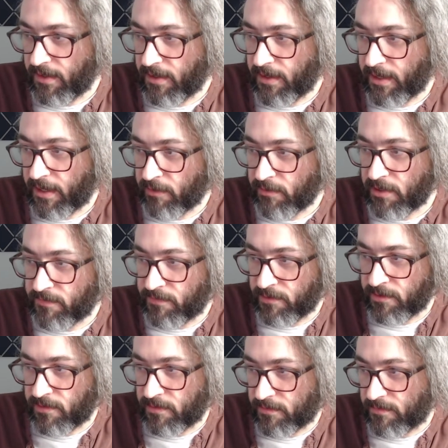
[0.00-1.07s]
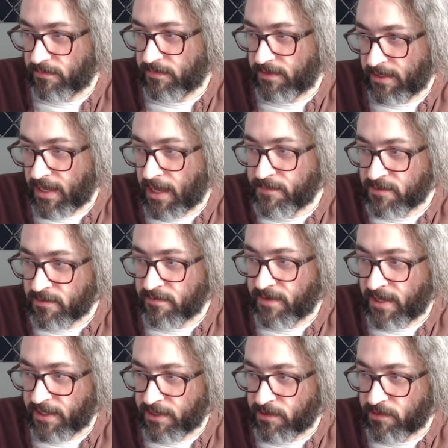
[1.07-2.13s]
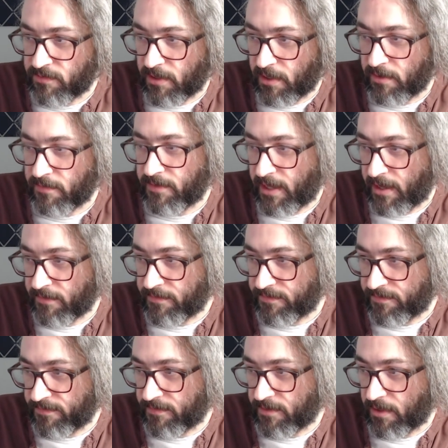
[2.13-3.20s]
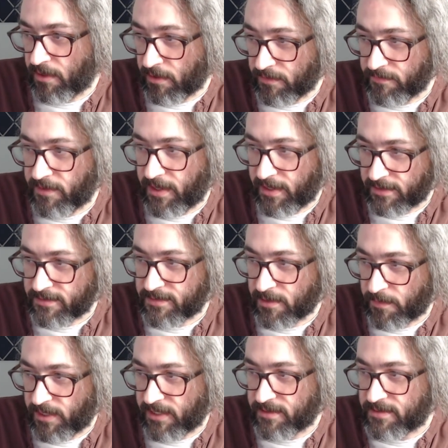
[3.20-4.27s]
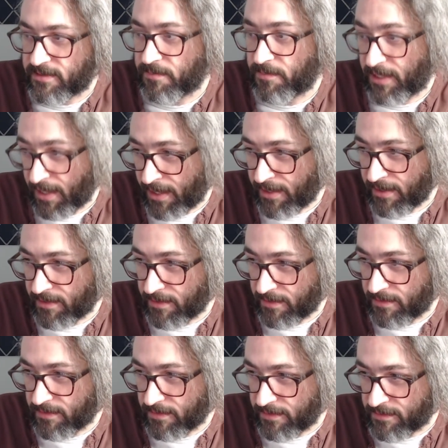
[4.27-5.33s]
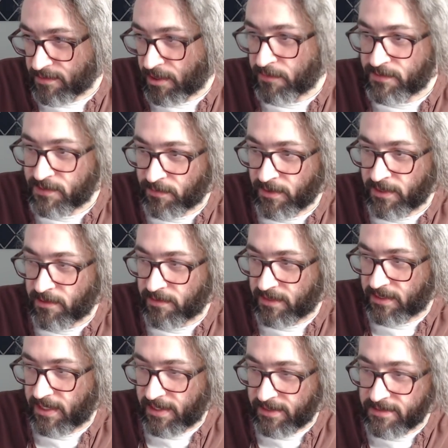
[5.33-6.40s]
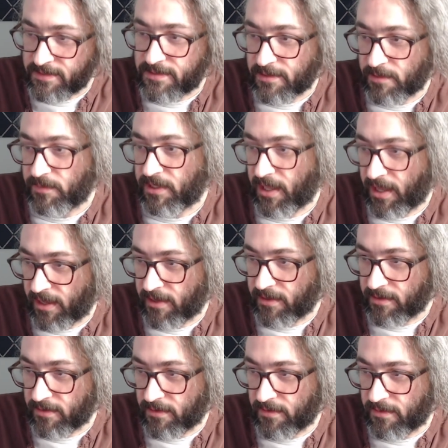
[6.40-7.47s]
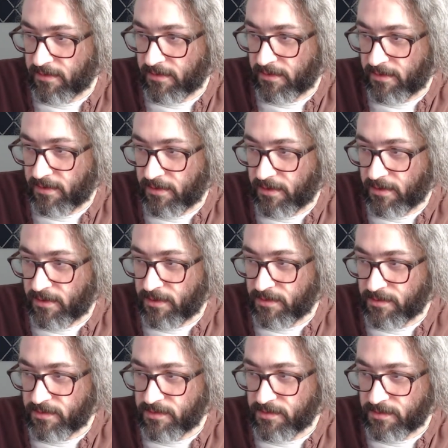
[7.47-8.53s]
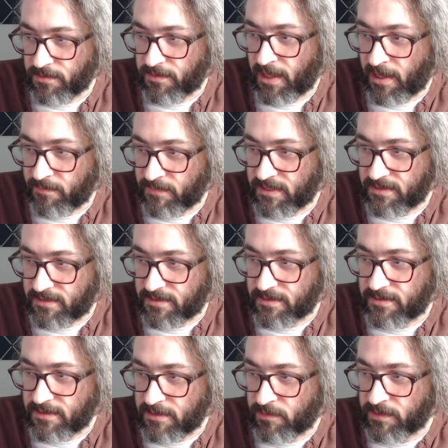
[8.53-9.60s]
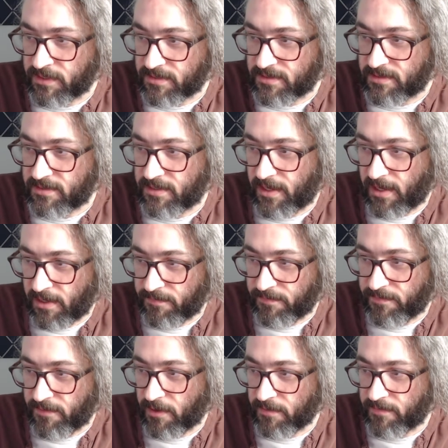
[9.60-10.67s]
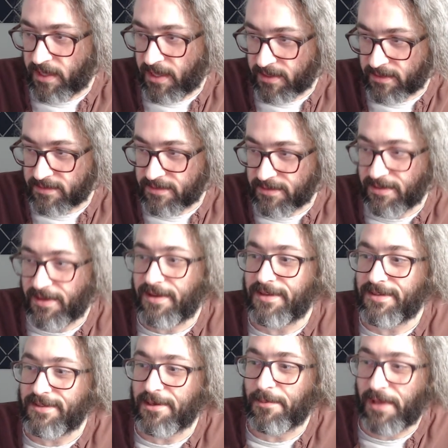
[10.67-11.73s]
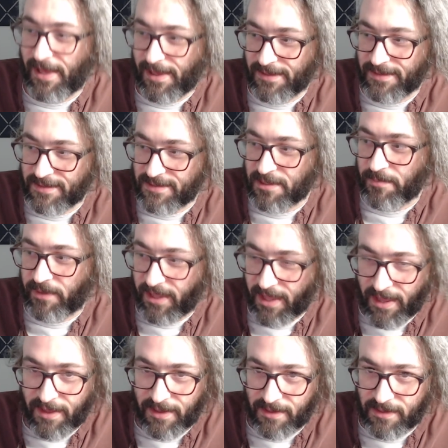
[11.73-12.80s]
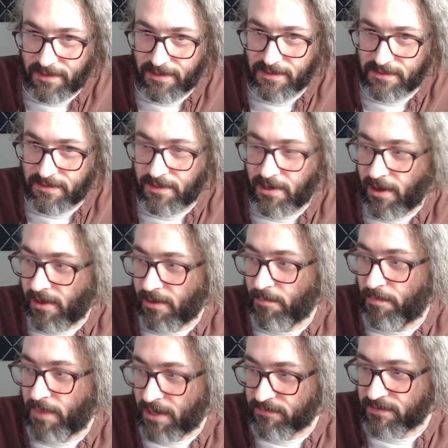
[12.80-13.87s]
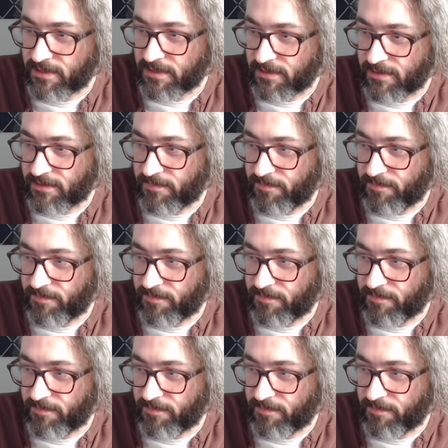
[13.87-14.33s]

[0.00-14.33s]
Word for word: However, the absolute value of f of x sub n sub k is always greater than n sub k. So that means the sequence f of x sub n sub k is not bounded.